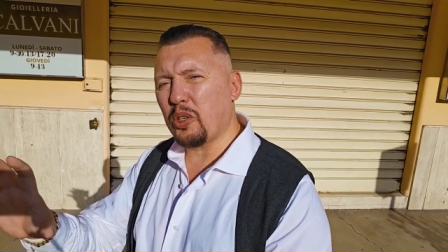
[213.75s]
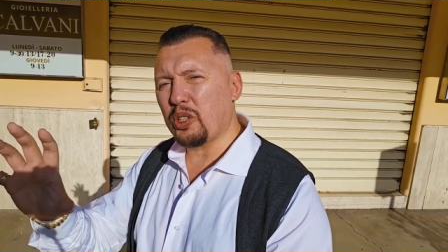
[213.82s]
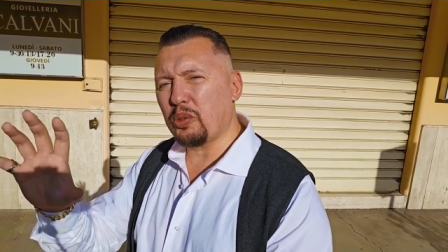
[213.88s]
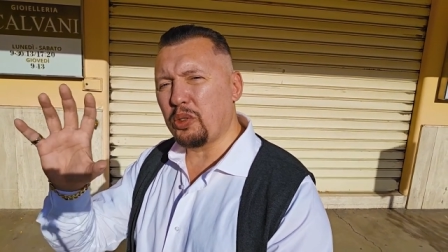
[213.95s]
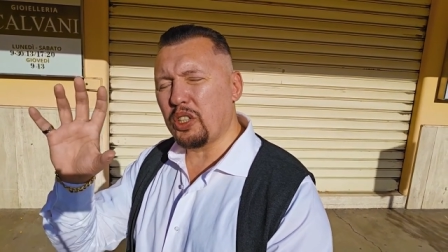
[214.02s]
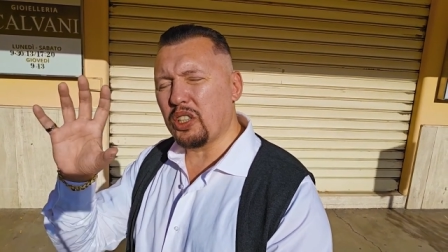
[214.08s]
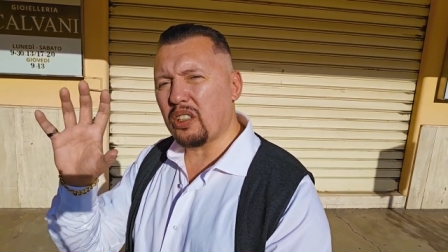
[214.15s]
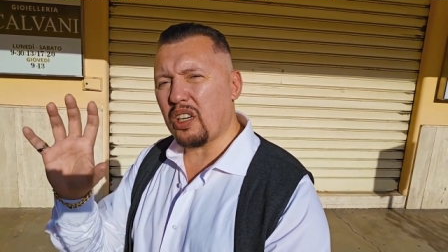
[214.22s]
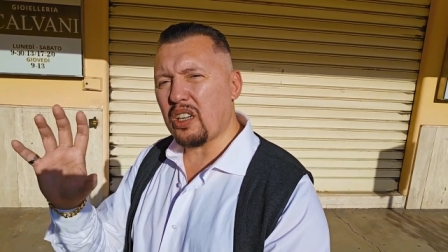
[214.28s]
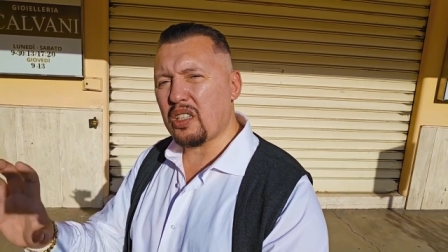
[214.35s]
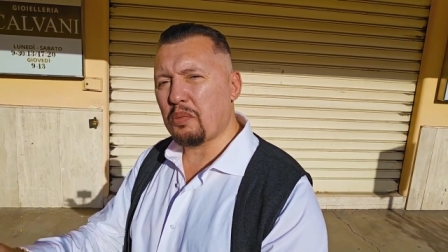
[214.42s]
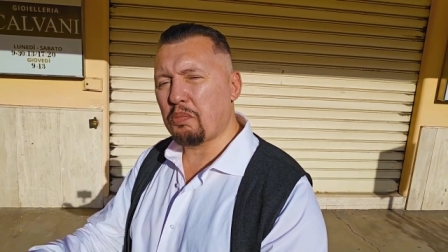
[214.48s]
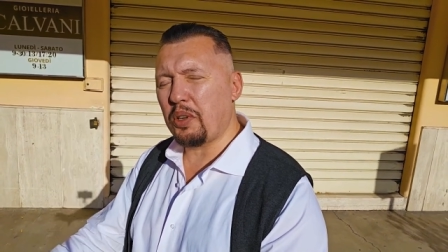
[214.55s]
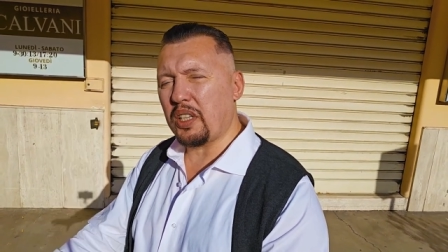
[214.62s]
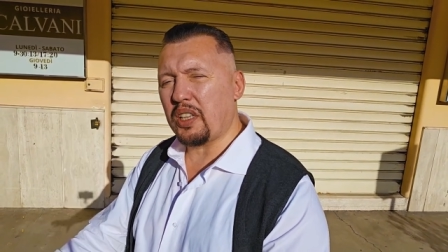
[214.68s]
May the
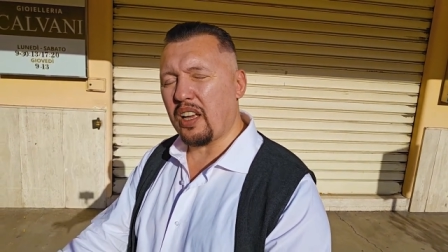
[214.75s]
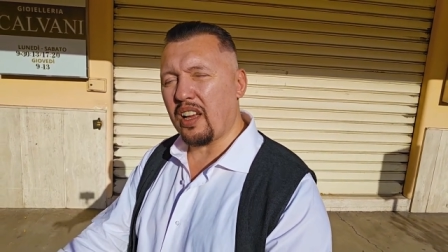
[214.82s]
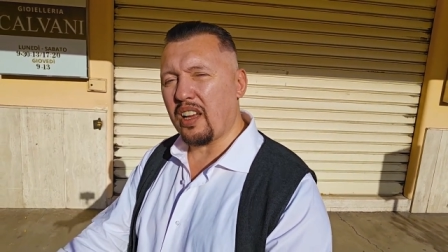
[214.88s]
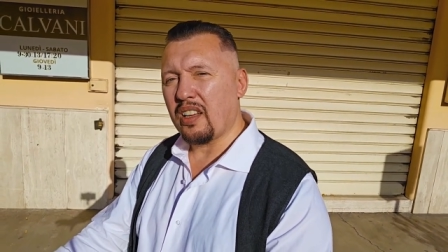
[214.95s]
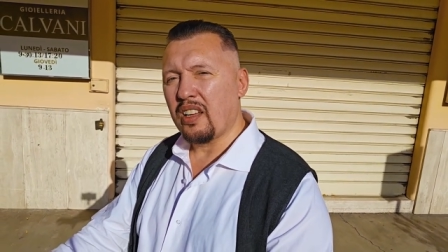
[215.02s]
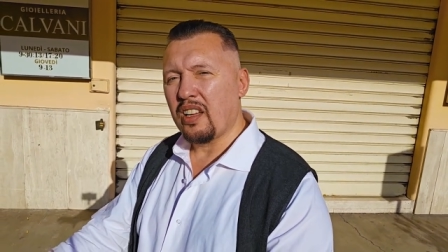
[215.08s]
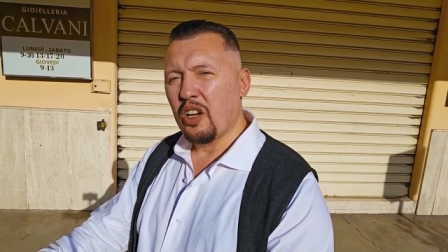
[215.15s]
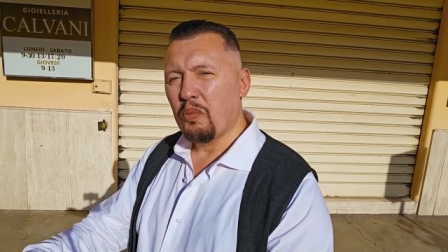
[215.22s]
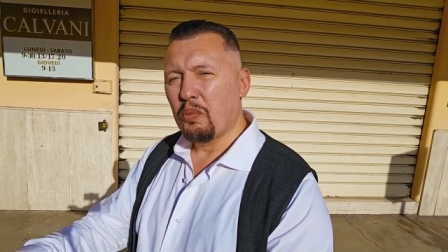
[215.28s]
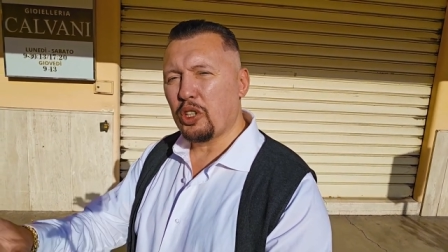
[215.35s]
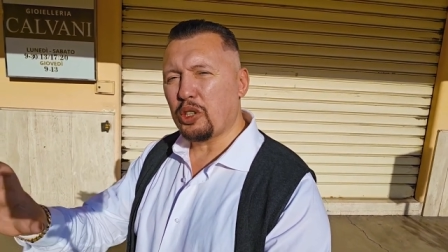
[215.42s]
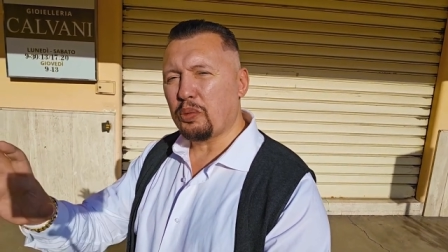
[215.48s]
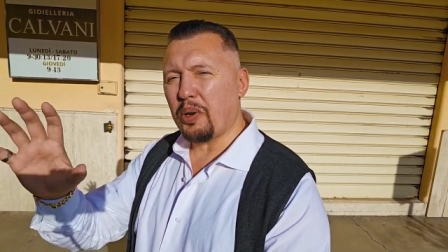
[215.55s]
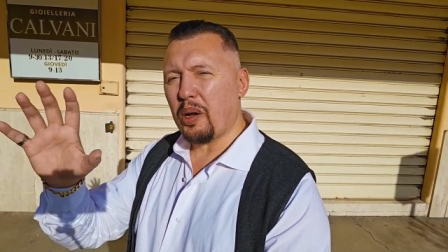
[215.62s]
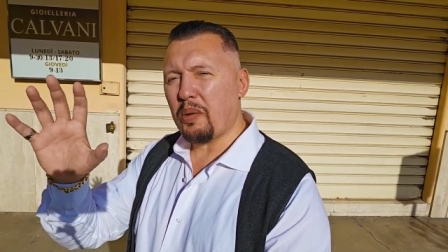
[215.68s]
generational curse
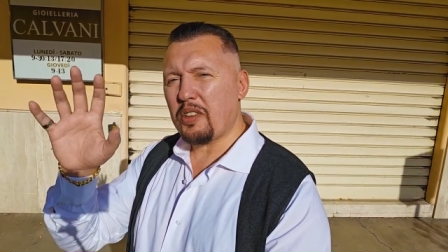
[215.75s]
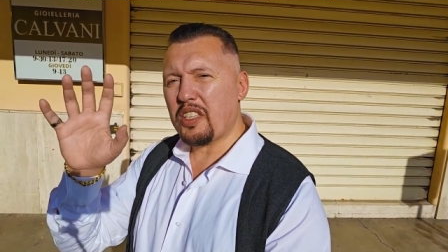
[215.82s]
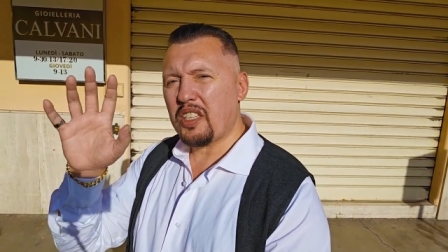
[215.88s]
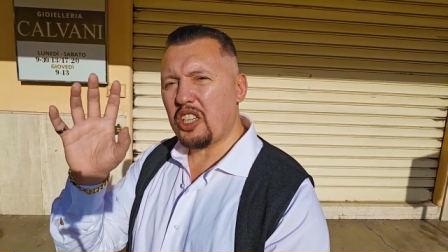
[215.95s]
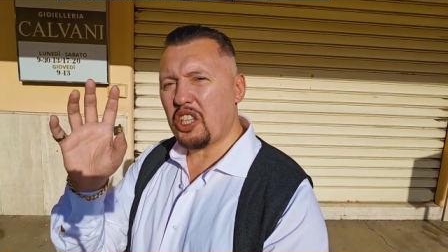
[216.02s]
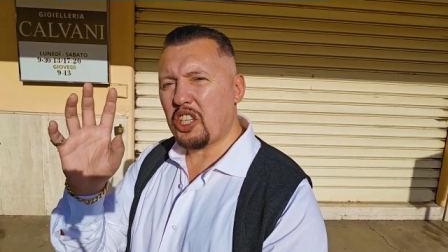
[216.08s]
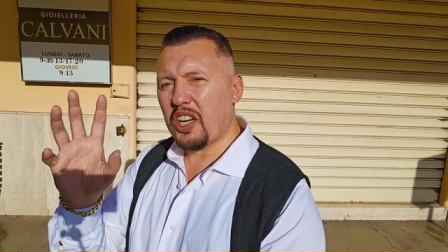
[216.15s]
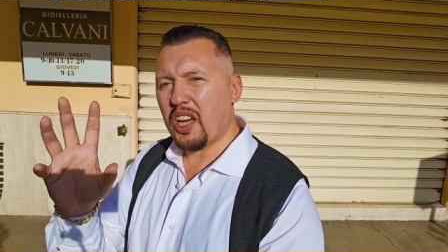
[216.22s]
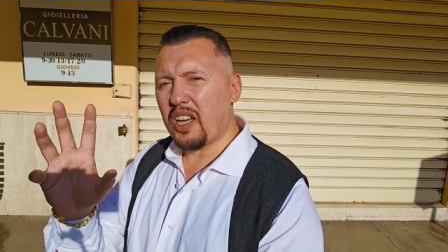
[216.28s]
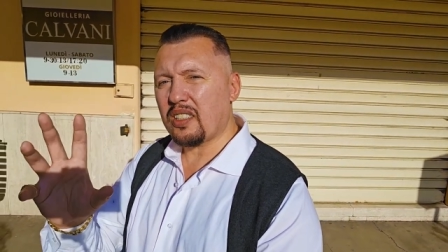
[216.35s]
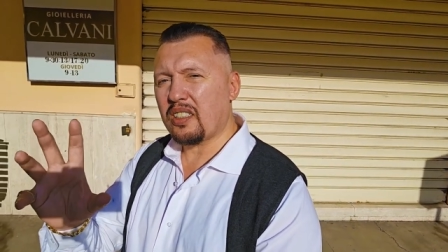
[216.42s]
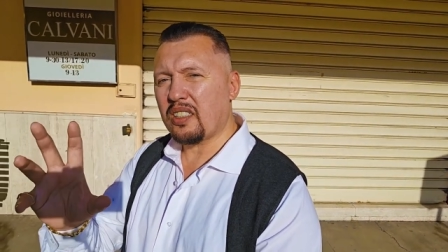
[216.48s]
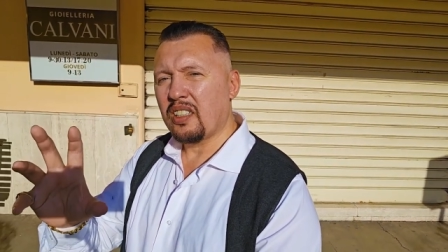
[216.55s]
be destroyed.